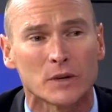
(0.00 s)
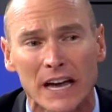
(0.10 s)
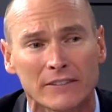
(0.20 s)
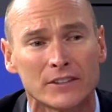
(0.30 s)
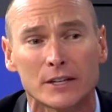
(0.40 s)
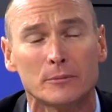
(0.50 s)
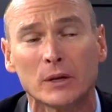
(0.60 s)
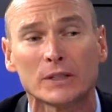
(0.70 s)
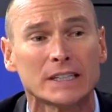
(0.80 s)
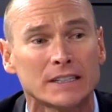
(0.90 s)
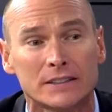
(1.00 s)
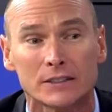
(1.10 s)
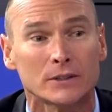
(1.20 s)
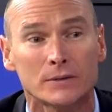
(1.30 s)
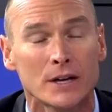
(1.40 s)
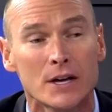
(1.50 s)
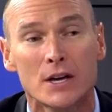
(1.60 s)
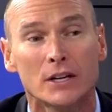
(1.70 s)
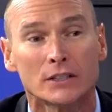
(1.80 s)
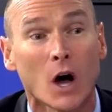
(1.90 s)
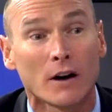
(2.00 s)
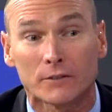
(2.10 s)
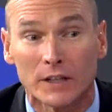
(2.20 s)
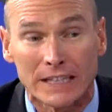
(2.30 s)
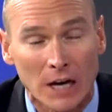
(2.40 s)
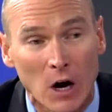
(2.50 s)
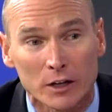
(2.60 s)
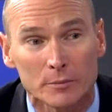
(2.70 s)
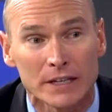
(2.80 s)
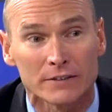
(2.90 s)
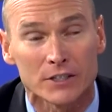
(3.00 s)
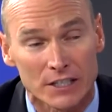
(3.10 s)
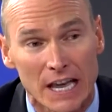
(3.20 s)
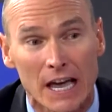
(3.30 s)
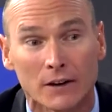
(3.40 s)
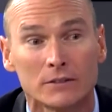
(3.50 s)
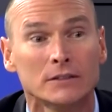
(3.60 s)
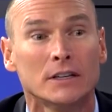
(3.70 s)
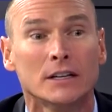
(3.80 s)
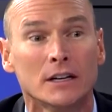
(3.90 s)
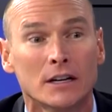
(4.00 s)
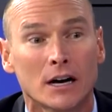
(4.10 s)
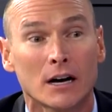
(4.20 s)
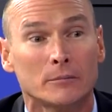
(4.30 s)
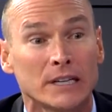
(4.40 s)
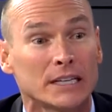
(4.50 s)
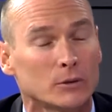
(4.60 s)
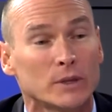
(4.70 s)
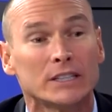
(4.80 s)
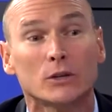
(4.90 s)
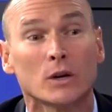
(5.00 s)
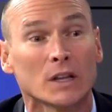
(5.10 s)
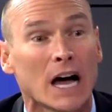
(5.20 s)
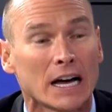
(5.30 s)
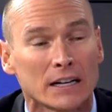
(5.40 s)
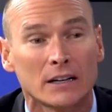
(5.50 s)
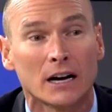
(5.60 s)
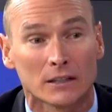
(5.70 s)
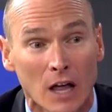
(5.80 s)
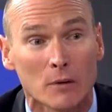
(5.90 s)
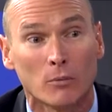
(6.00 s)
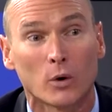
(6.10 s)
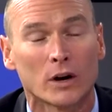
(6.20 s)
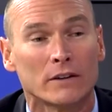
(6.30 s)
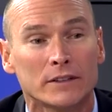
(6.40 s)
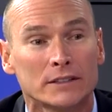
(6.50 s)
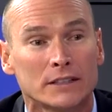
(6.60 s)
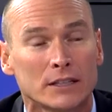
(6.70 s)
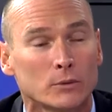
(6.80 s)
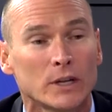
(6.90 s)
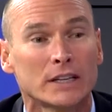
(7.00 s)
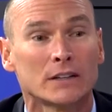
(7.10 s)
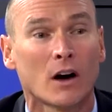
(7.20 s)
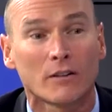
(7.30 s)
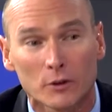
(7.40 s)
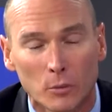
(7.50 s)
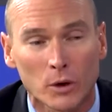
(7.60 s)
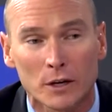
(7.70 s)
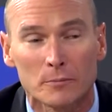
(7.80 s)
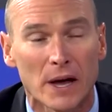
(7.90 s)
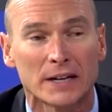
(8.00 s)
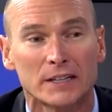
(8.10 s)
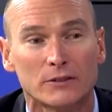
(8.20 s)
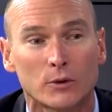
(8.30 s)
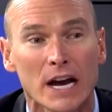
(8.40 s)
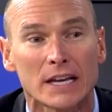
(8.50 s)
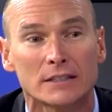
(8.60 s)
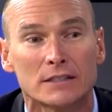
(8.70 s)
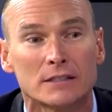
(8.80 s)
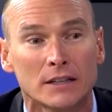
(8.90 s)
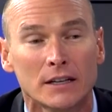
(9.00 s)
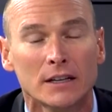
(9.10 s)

We have the ability to offer an economy of scale, meaning we do a lot more of it, and we can offer more competitive rates.